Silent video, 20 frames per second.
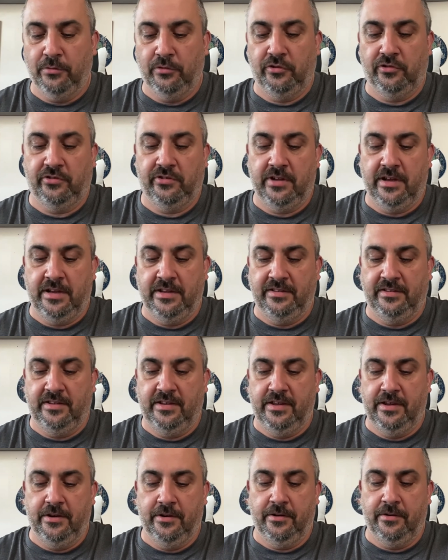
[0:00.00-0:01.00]
size
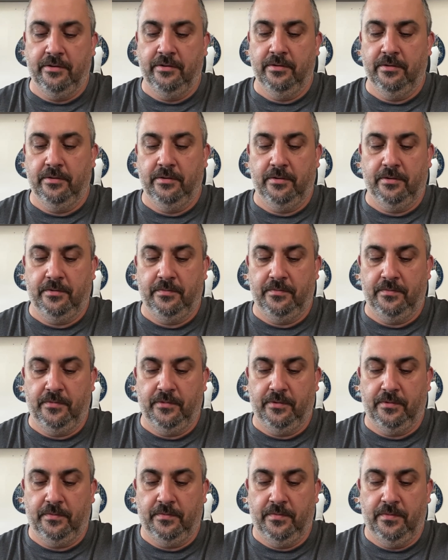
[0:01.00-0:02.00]
here,
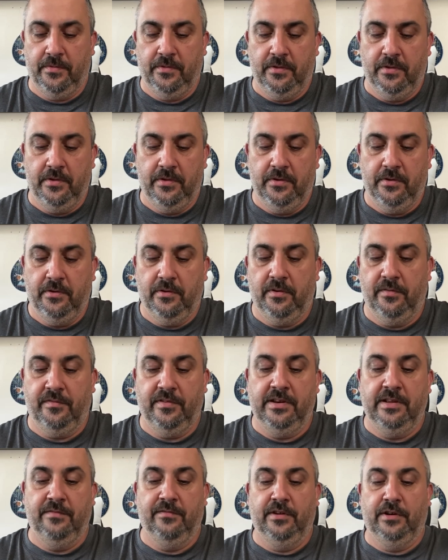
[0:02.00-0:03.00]
or if it
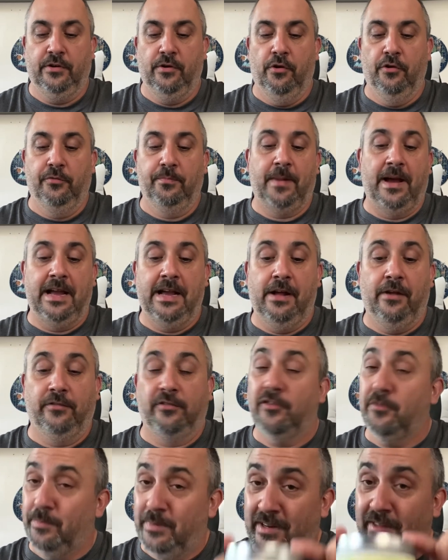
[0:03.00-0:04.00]
even goes by
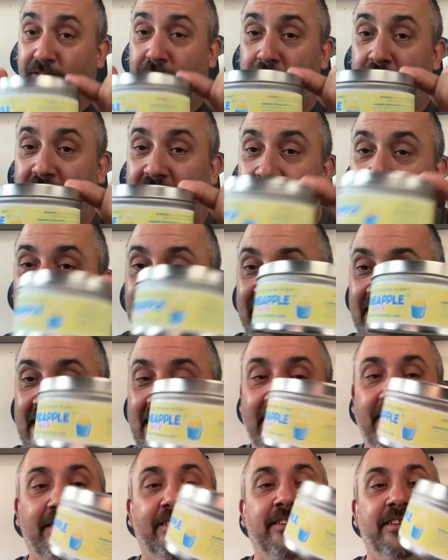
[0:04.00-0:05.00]
ounces, but it's a good size
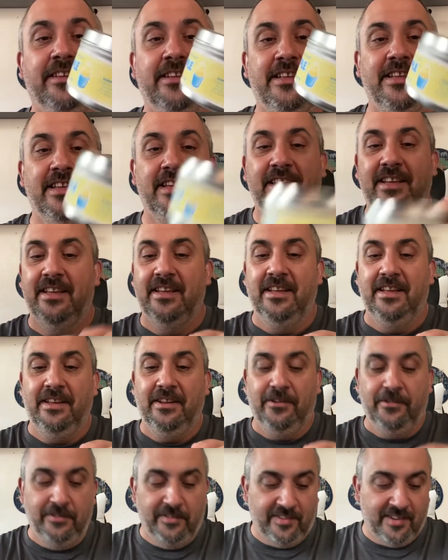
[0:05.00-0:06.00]
candle.
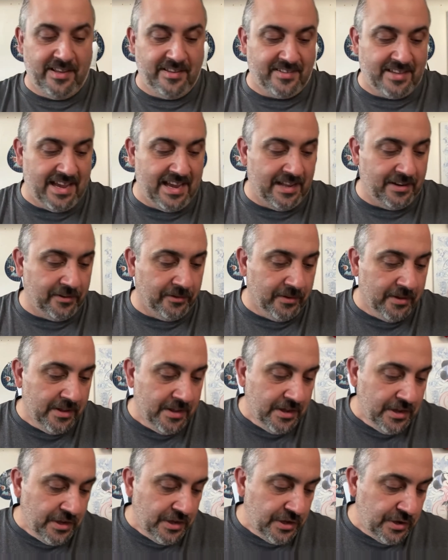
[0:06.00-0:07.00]
Good size candle.
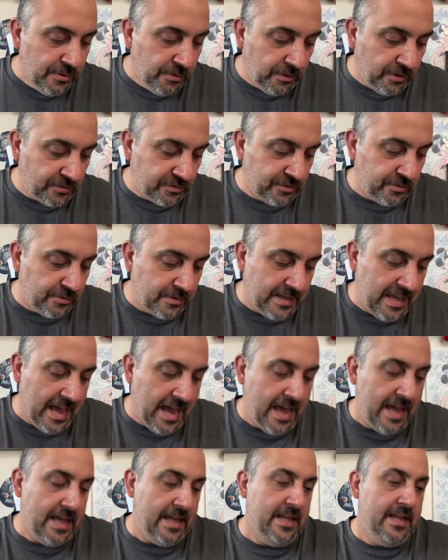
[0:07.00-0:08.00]
You also
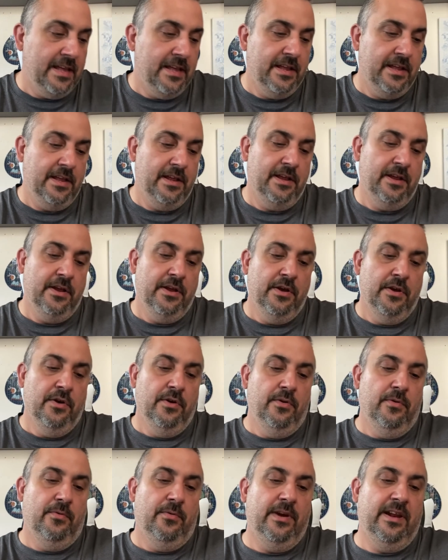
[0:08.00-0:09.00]
get
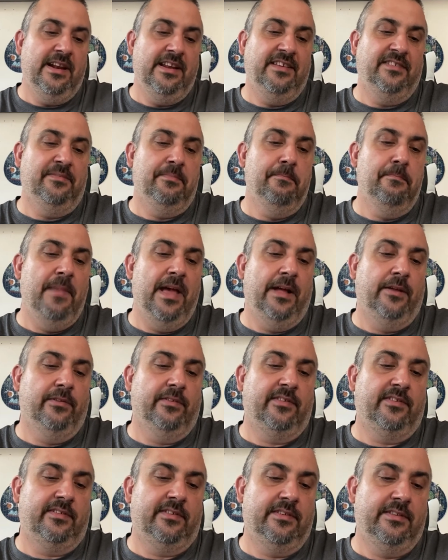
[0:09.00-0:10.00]
one of these
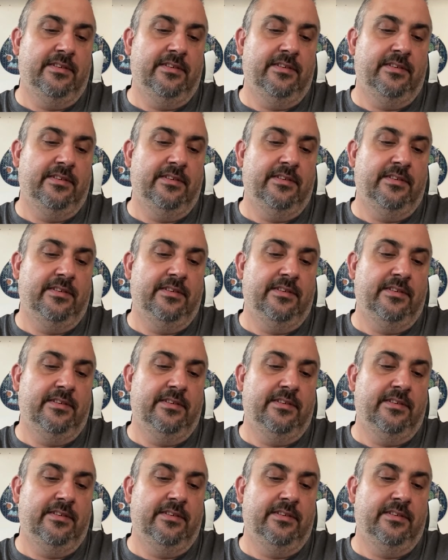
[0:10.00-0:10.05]
melts.